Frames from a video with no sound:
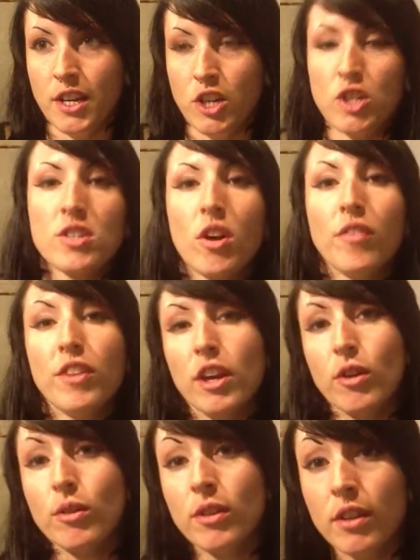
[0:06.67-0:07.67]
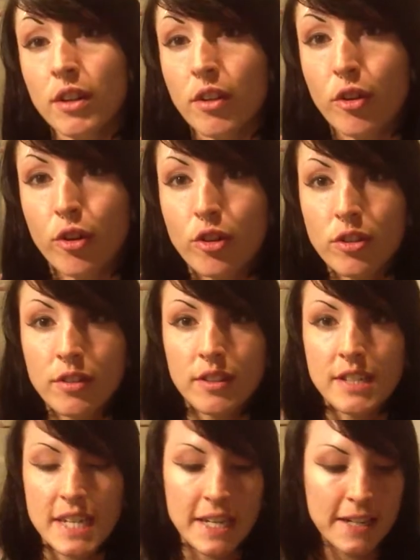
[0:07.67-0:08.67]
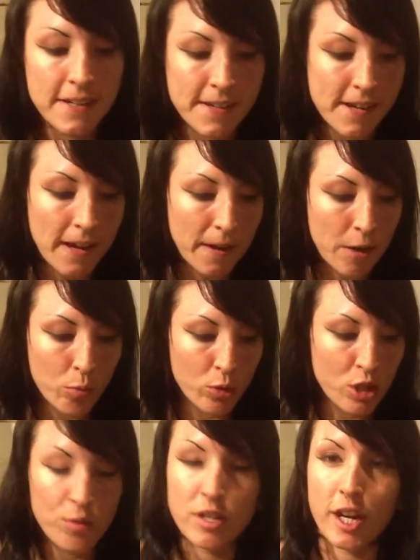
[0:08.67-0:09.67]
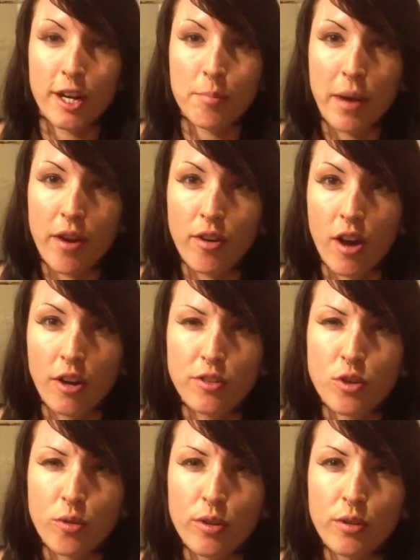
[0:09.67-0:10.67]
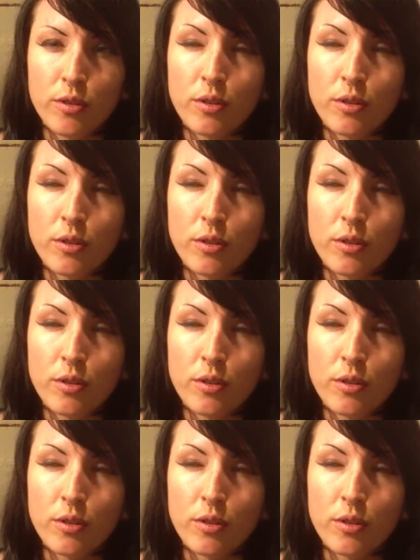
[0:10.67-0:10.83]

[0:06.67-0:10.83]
Just saw a video another girl did where she was talking about auditory